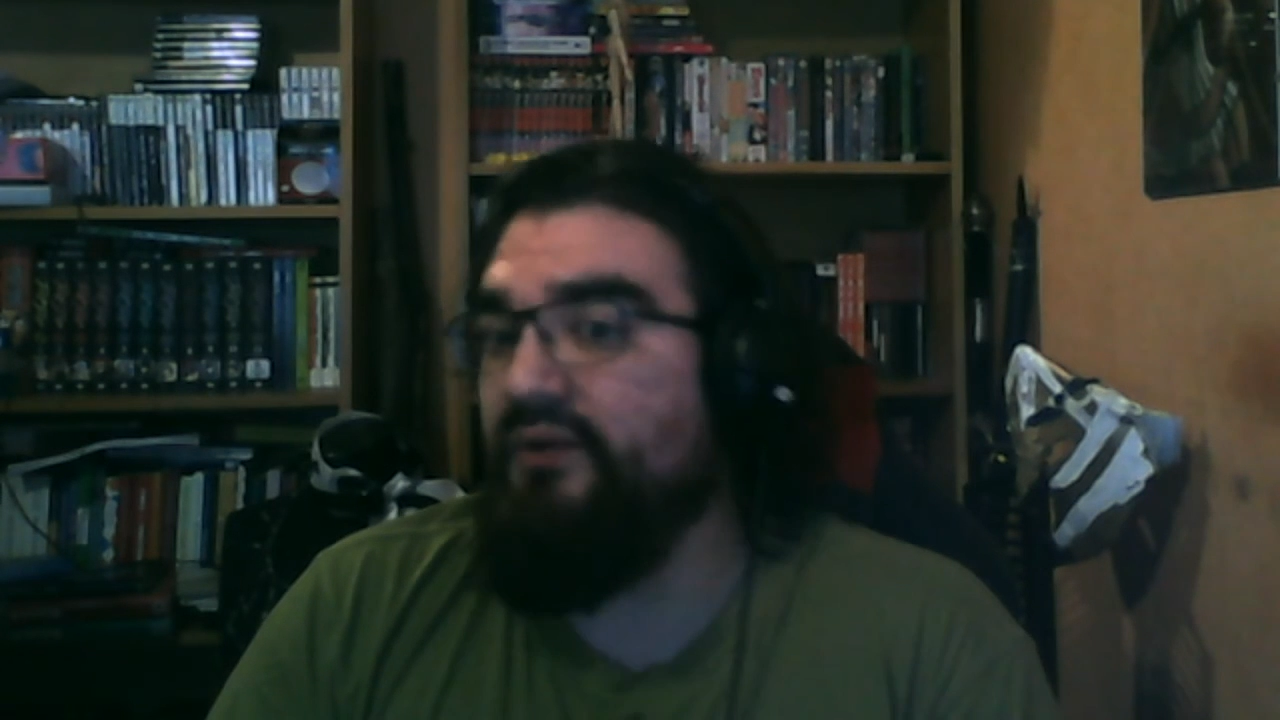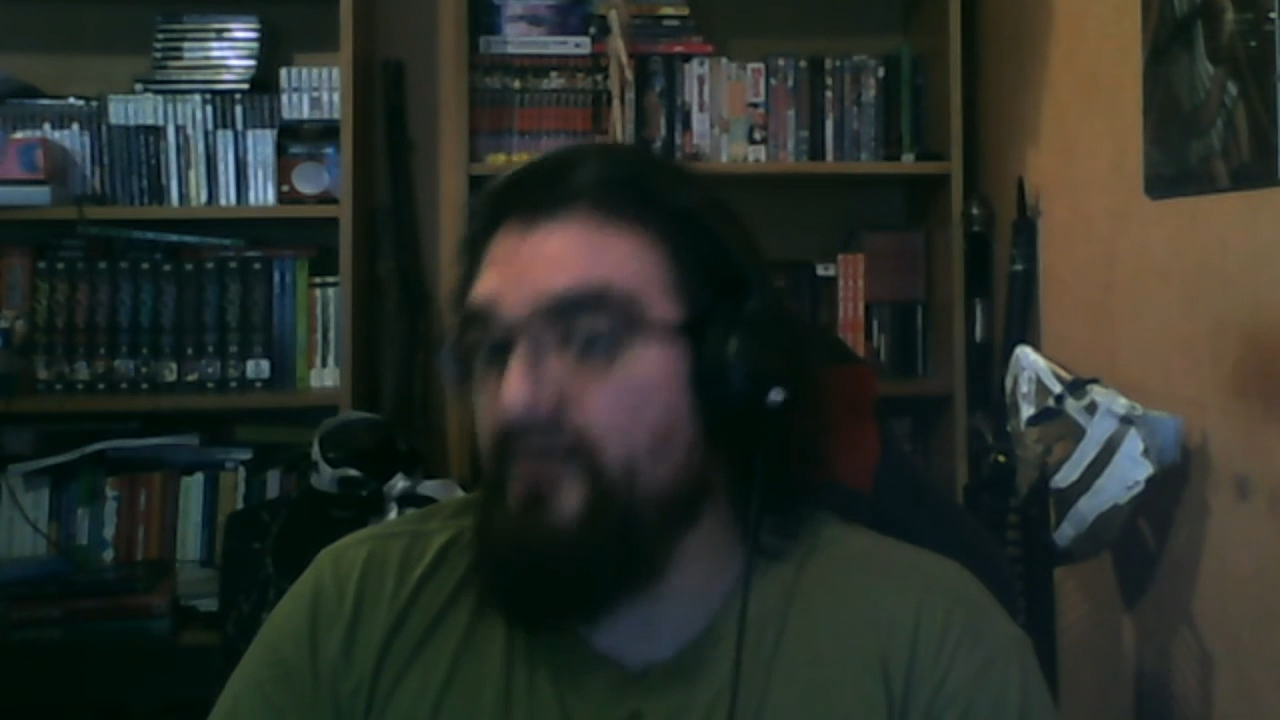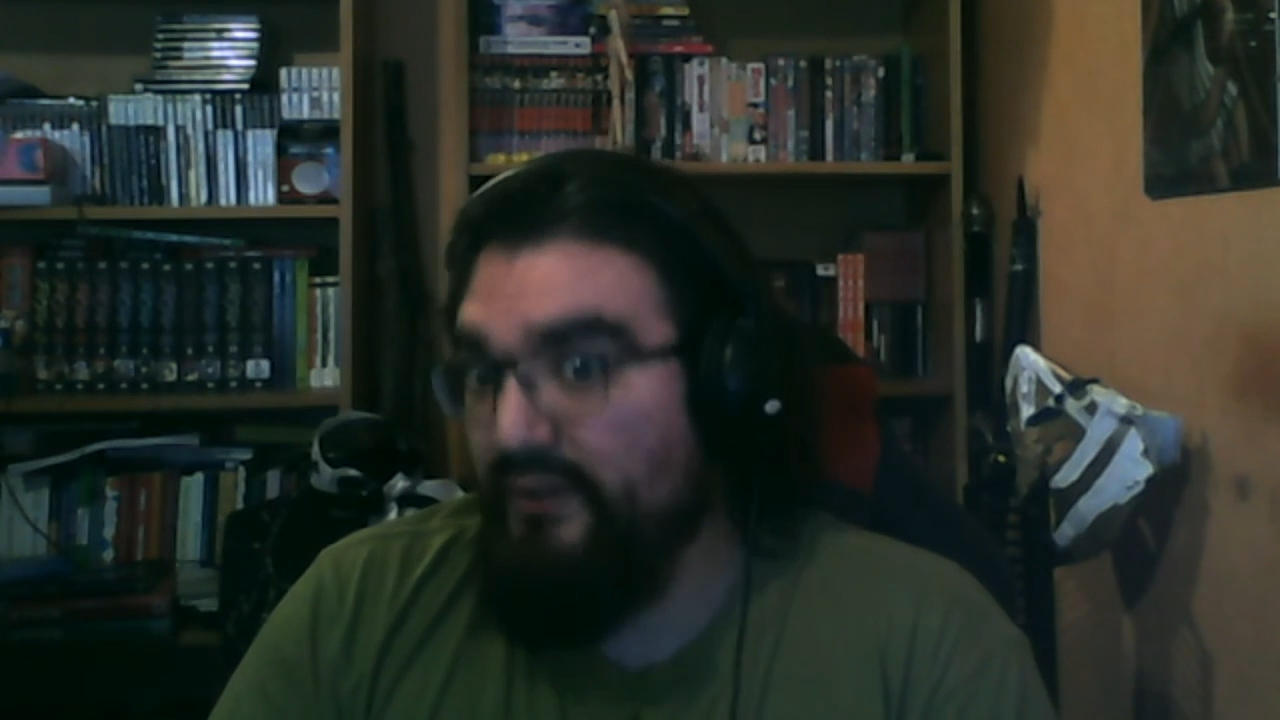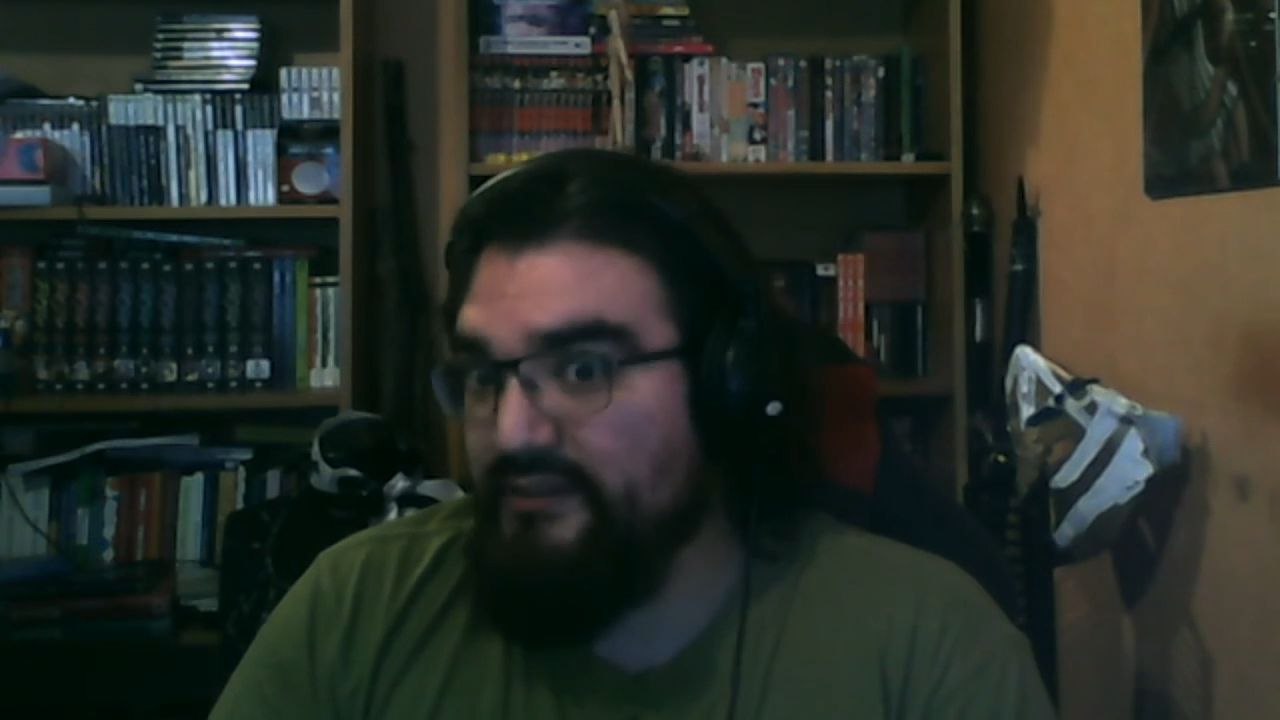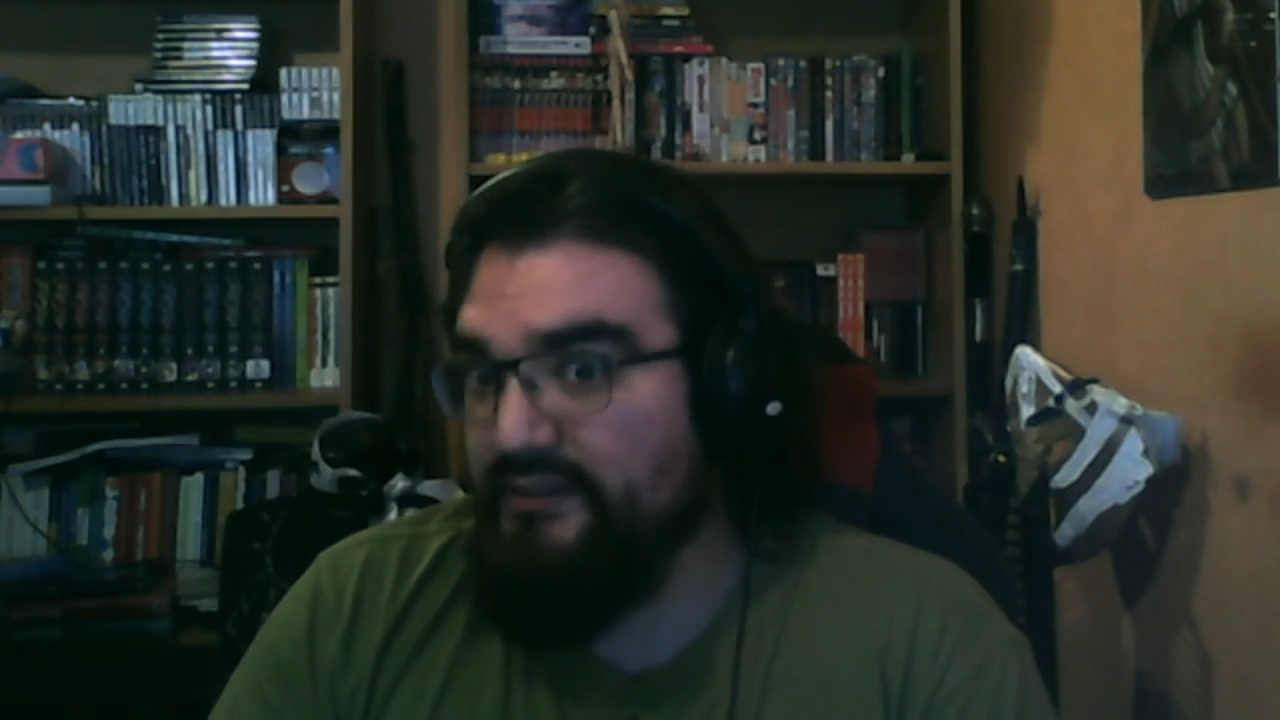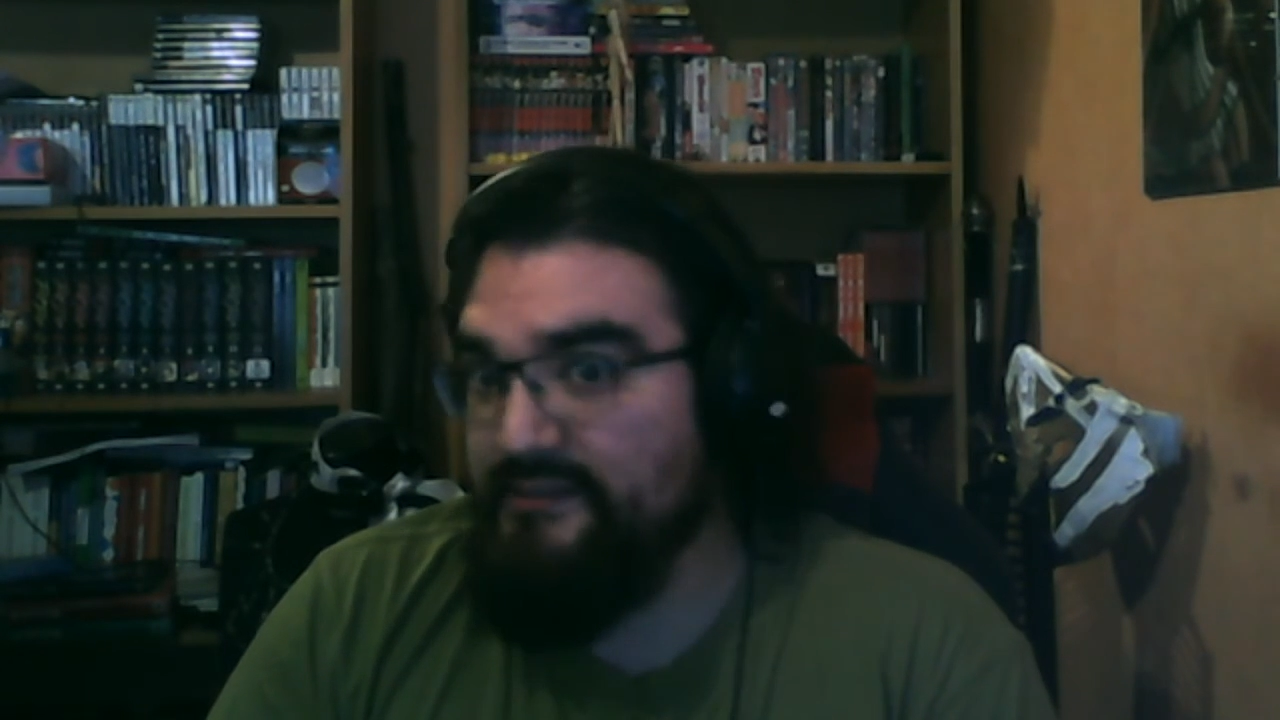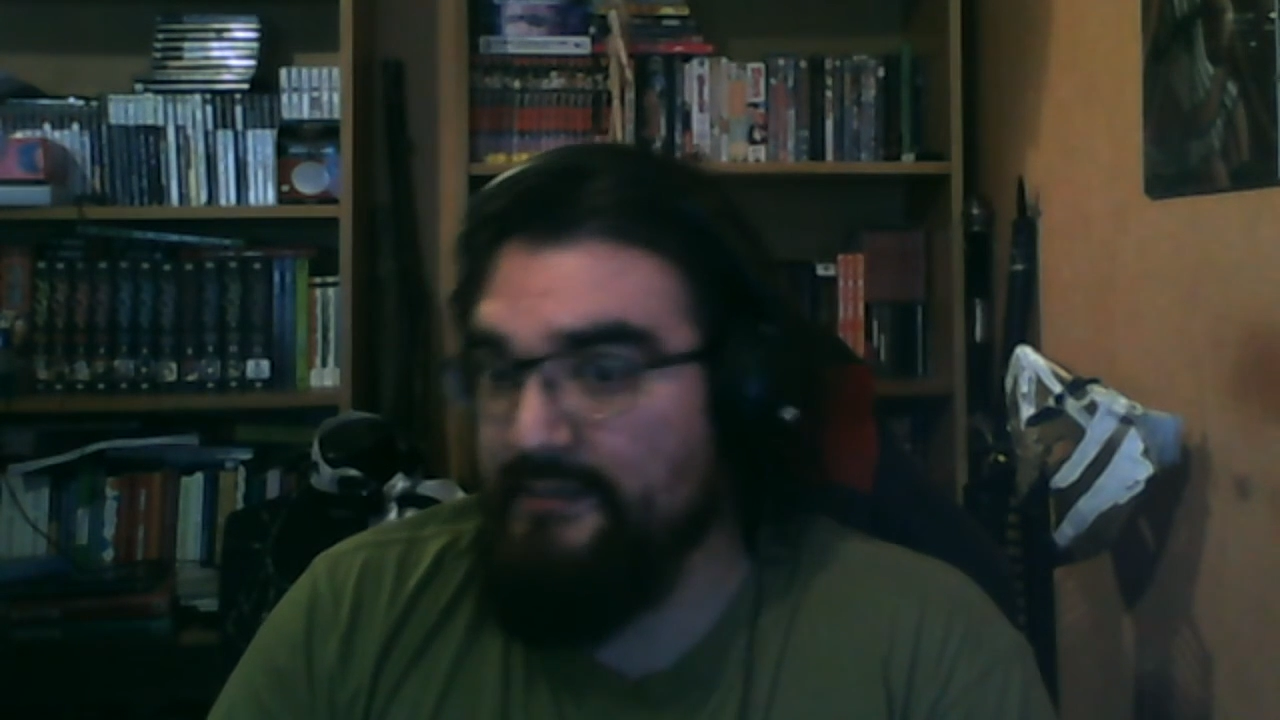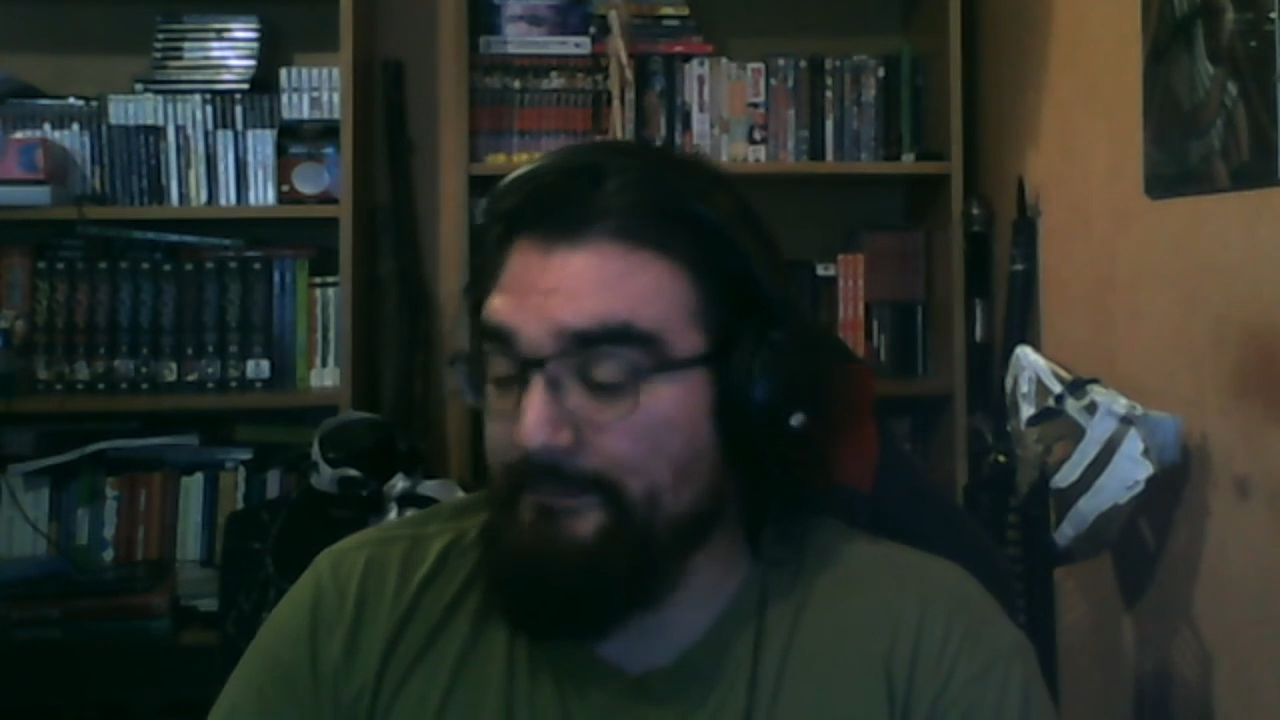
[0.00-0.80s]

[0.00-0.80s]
wait and see.